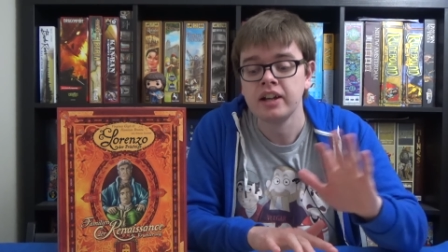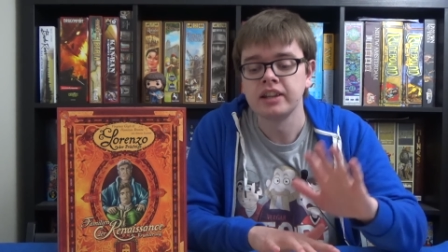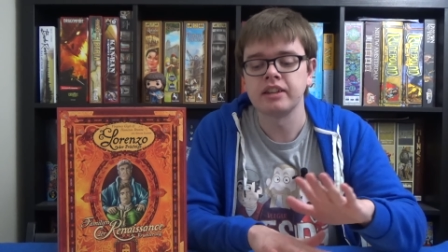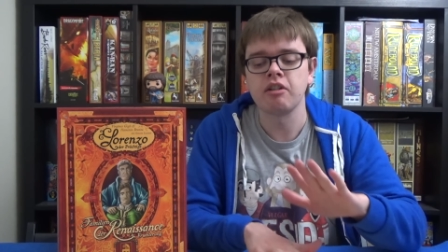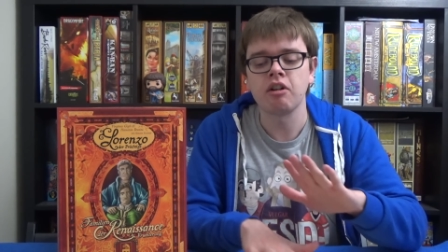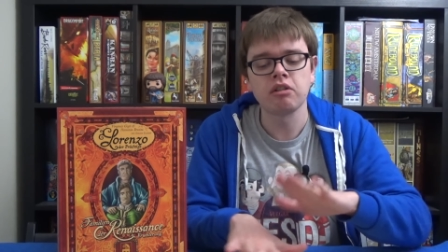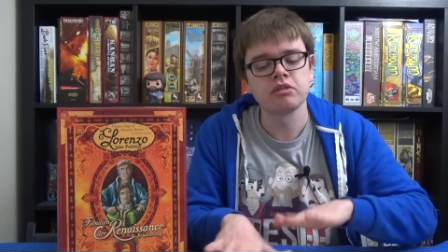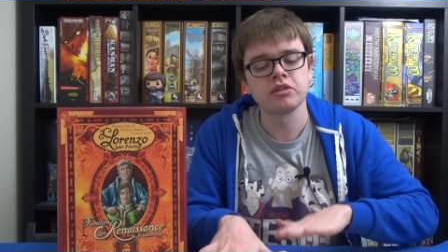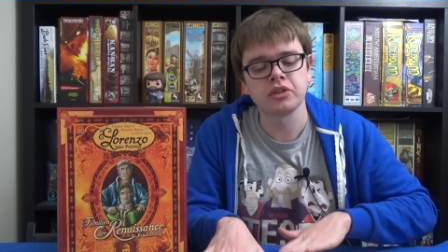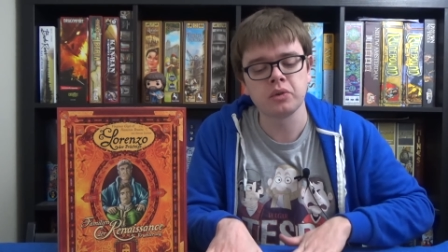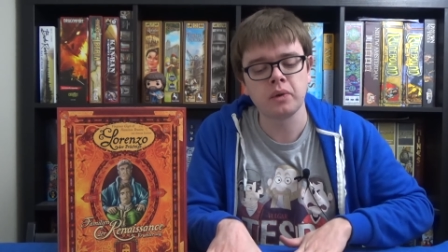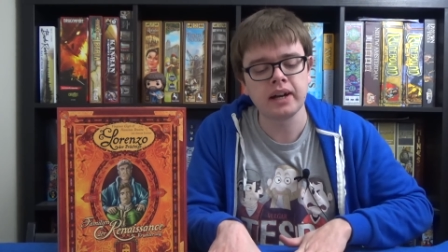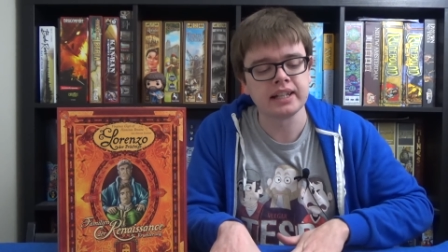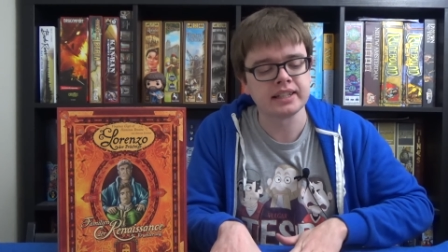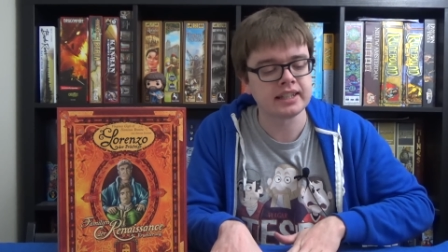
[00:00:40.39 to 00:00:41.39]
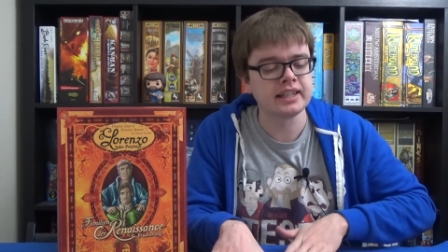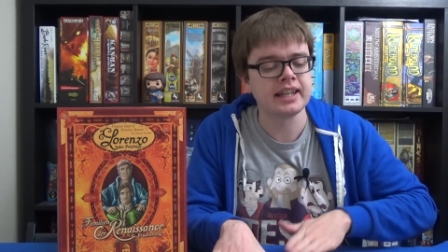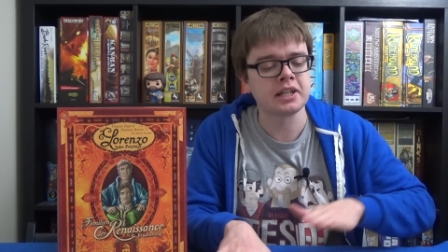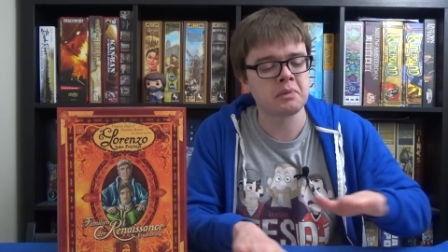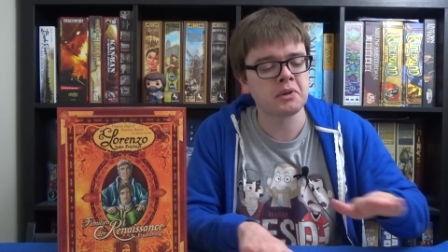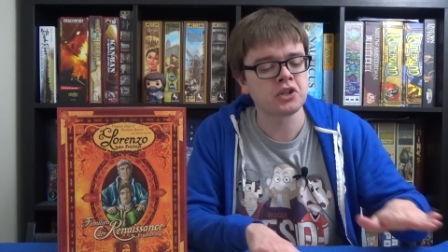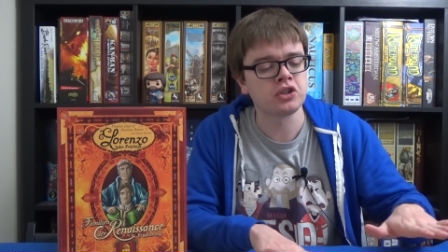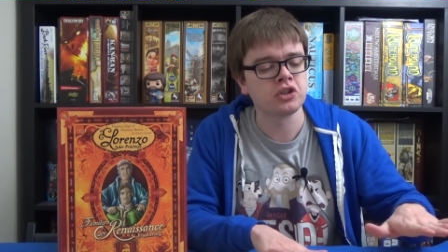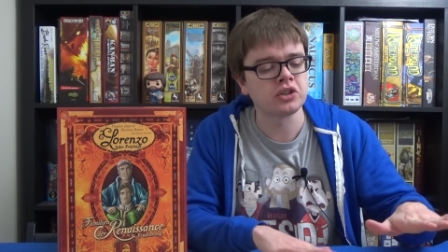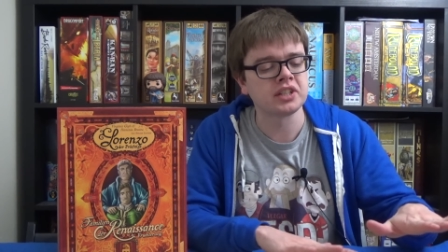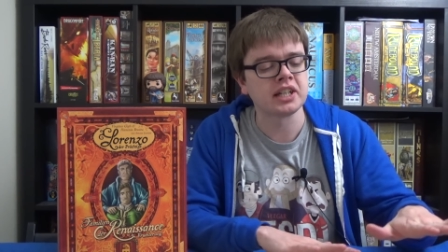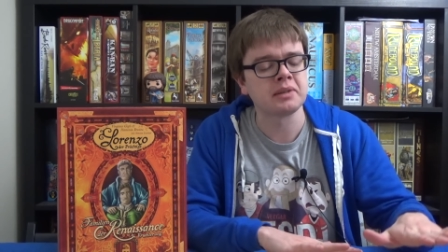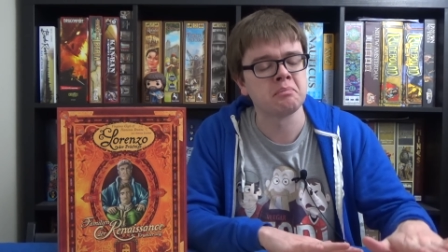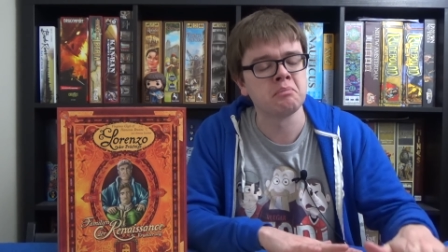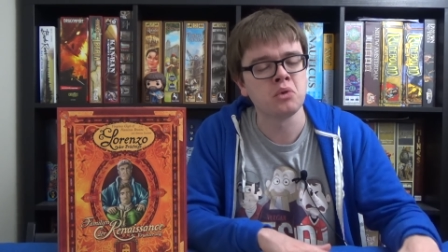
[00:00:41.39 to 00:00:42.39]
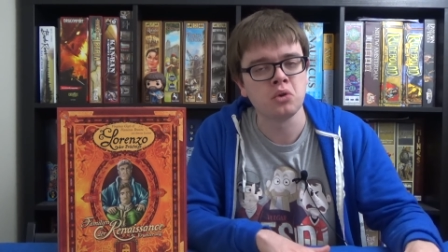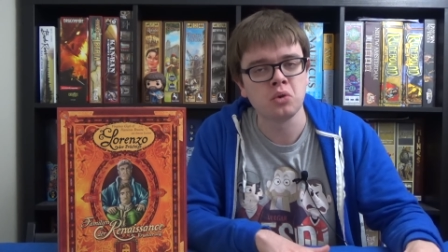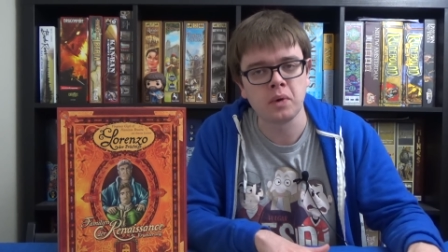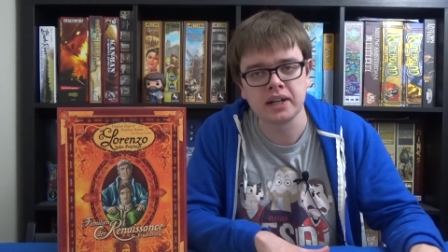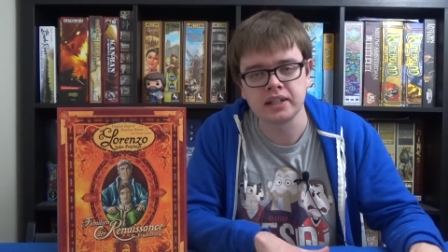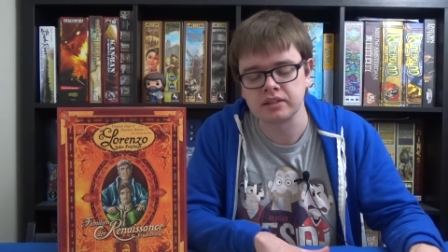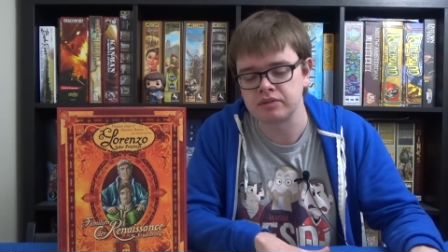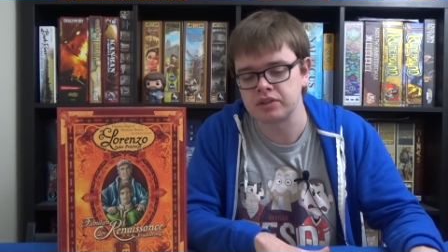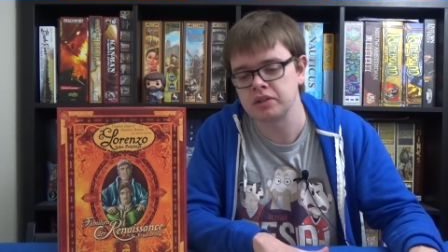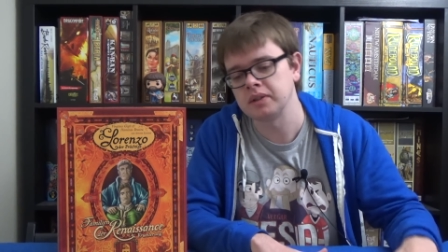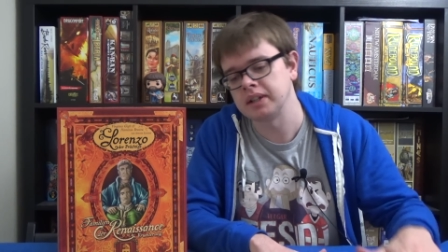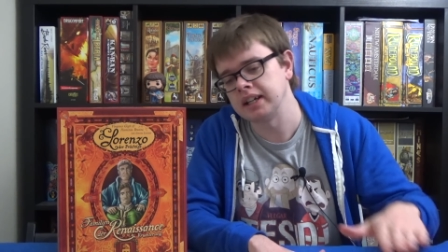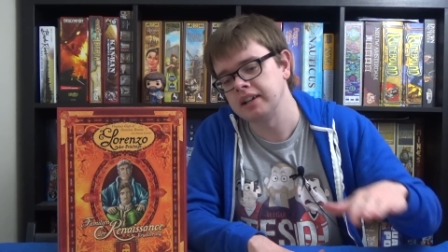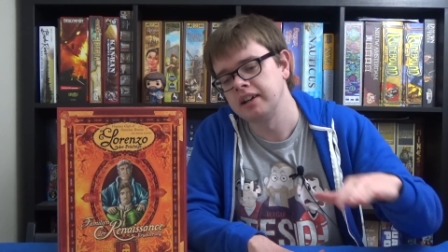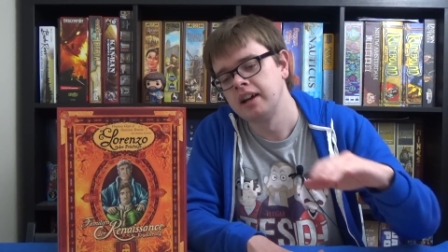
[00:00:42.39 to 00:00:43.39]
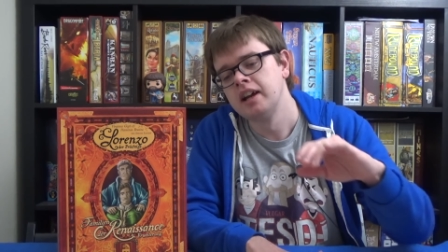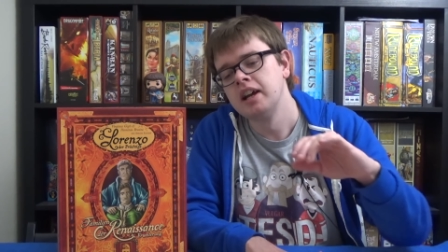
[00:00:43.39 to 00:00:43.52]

There are other ways, and the expansion does add more ways of doing it.